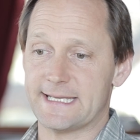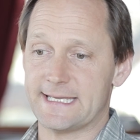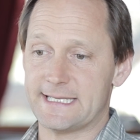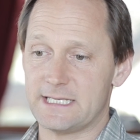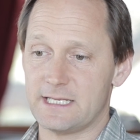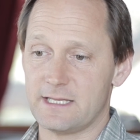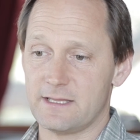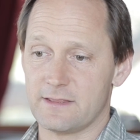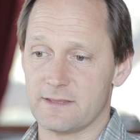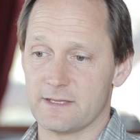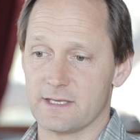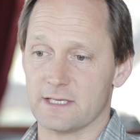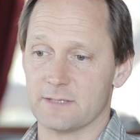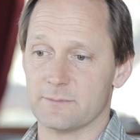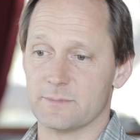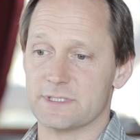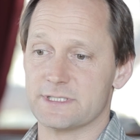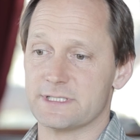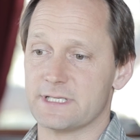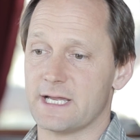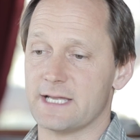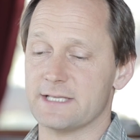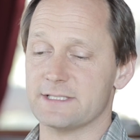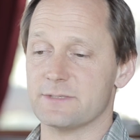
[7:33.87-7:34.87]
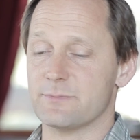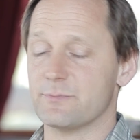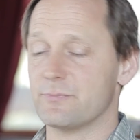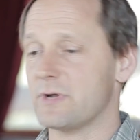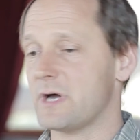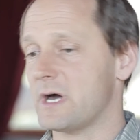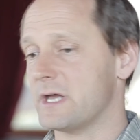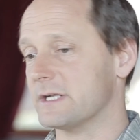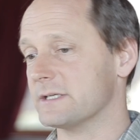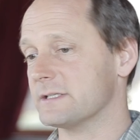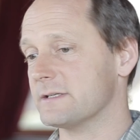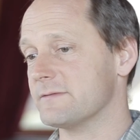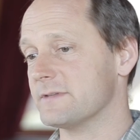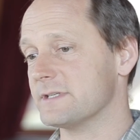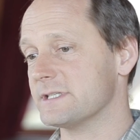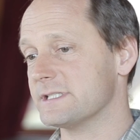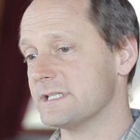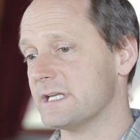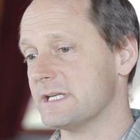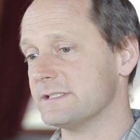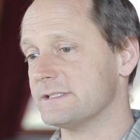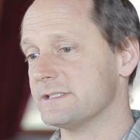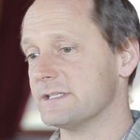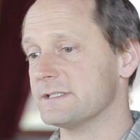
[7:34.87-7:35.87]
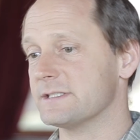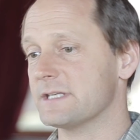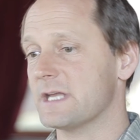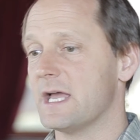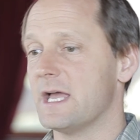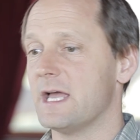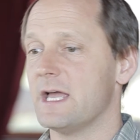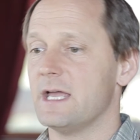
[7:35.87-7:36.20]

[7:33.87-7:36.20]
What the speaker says: anything besides the product of the senses